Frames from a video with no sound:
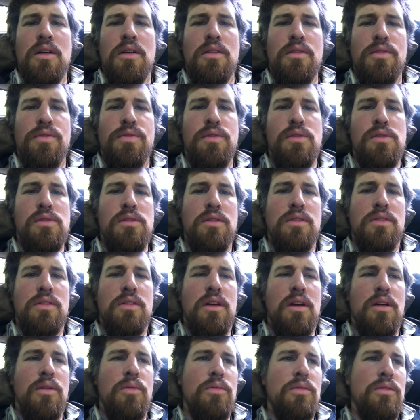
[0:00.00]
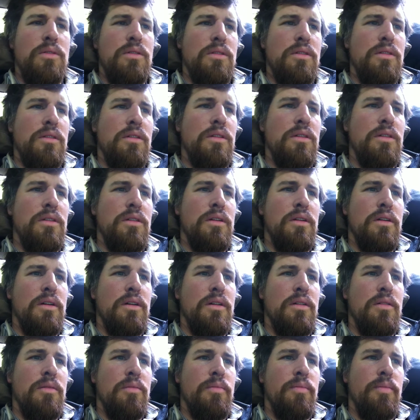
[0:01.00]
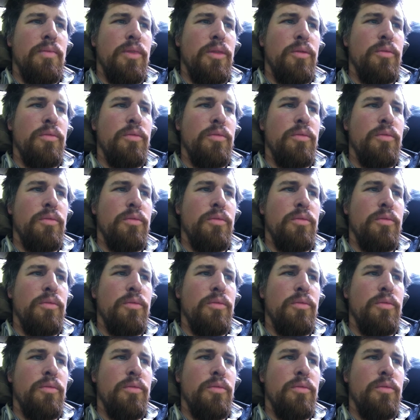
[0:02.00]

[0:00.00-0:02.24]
foods that would um,